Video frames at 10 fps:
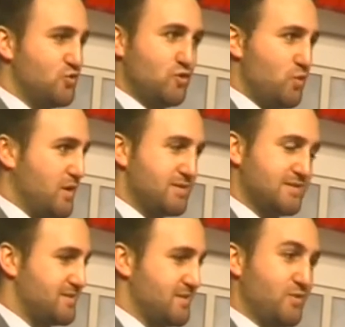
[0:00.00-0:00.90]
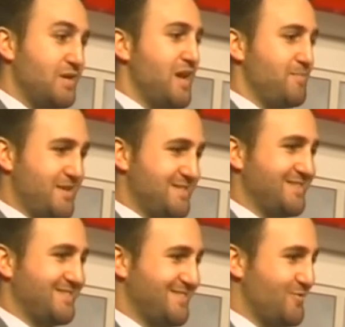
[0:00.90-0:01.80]
was uh, really amazing.
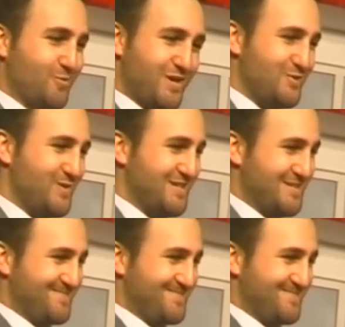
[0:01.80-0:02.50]
Congratulations.